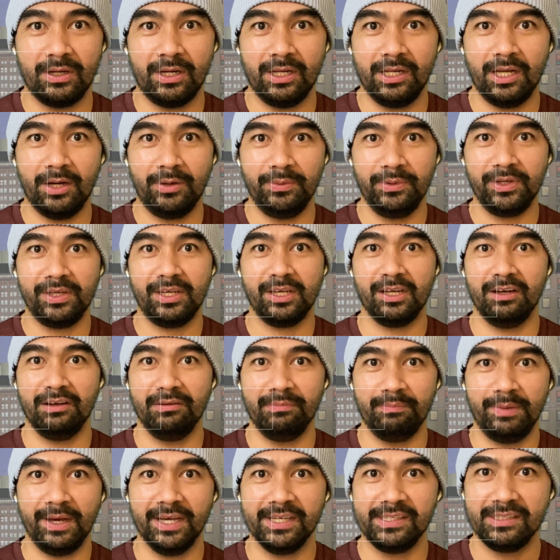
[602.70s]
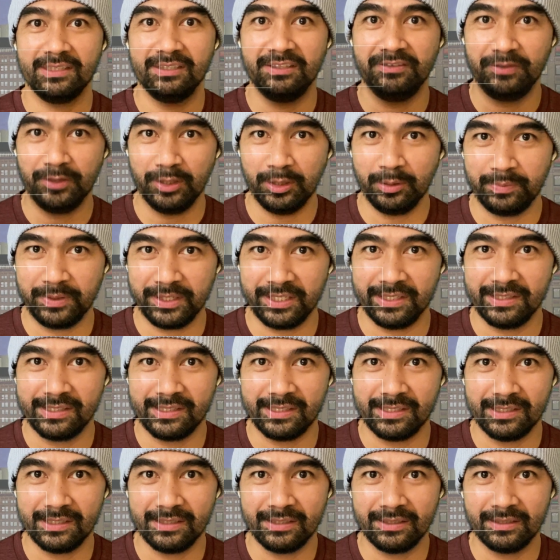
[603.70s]
on how you can invest in the
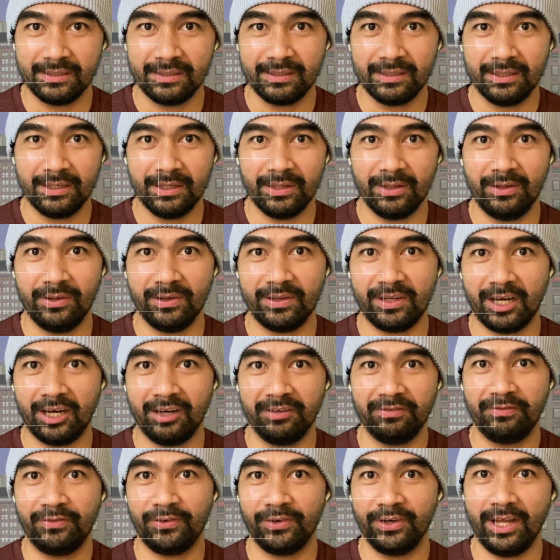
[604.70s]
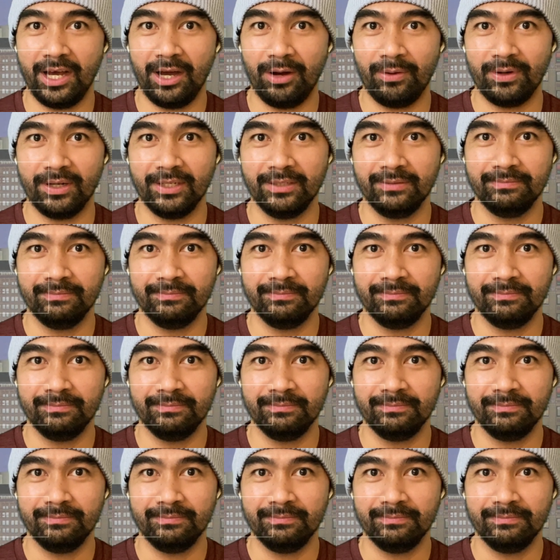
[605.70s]
Philippines. Look out for that one.